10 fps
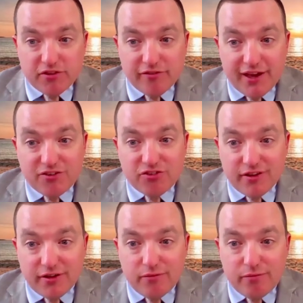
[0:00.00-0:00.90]
I've
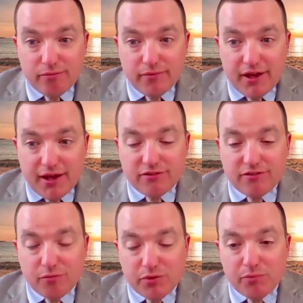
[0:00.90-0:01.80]
actually had
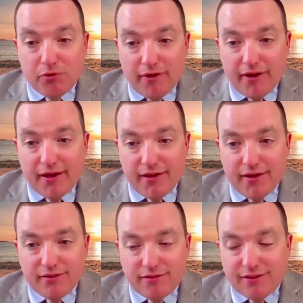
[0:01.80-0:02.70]
some people
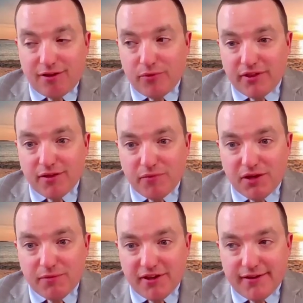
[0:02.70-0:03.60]
tell me that
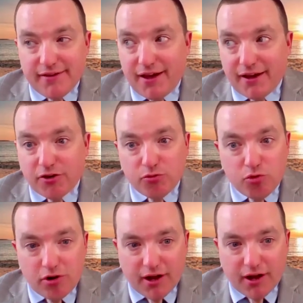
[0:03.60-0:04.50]
maybe I could
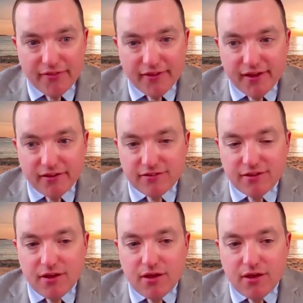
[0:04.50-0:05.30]
work on this,